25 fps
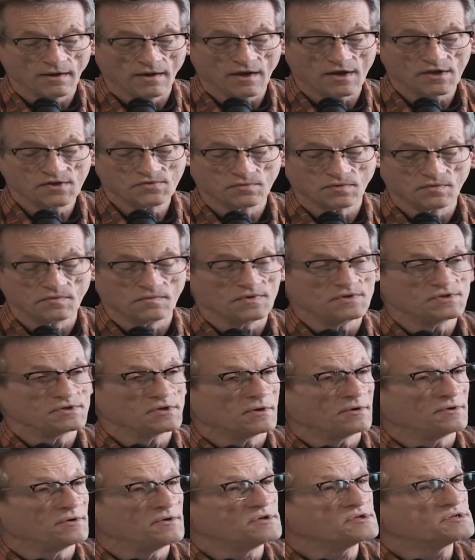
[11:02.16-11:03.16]
cost would
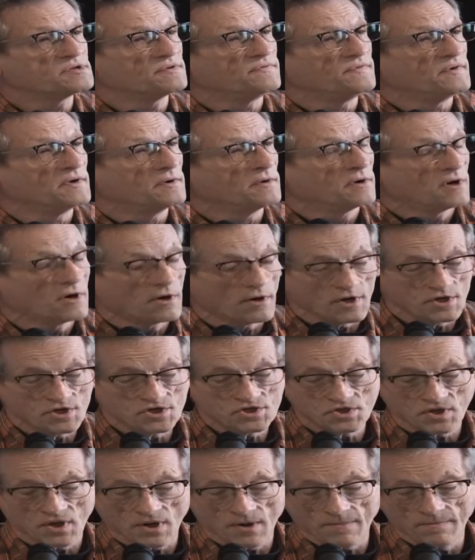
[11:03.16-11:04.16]
result in severe
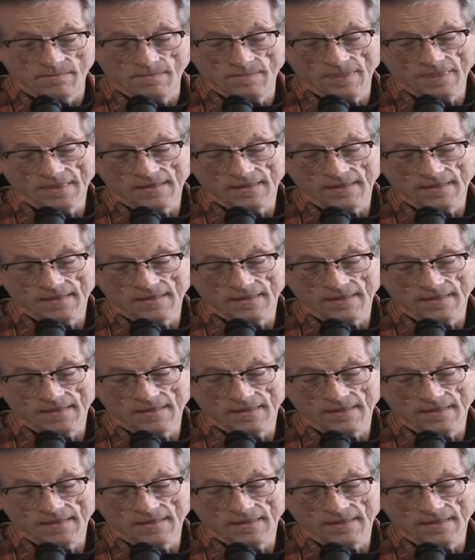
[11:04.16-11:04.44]
hardship.